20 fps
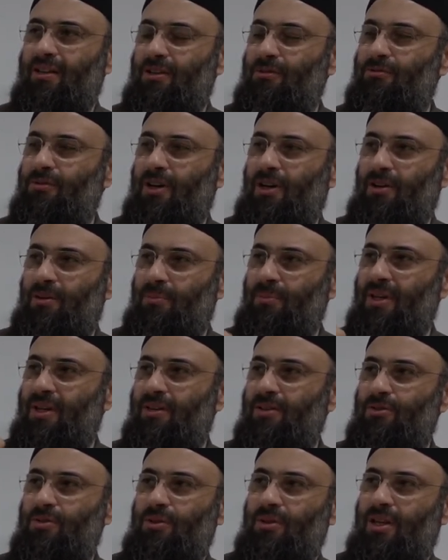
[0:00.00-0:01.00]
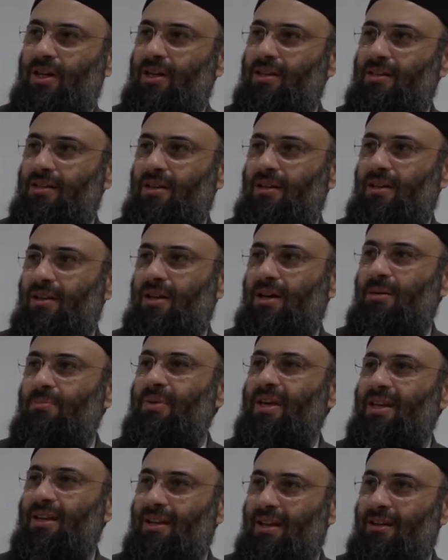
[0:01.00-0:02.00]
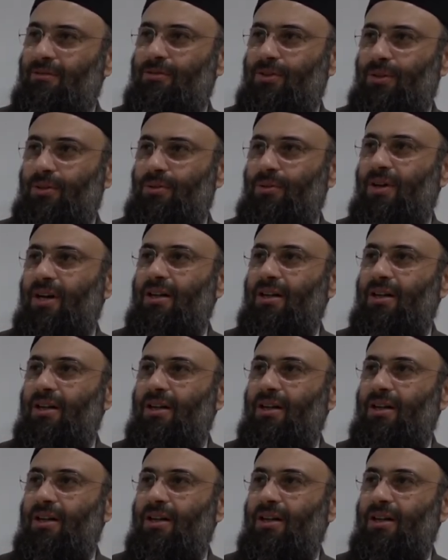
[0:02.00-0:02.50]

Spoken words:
Then follow me so that Allah may love you.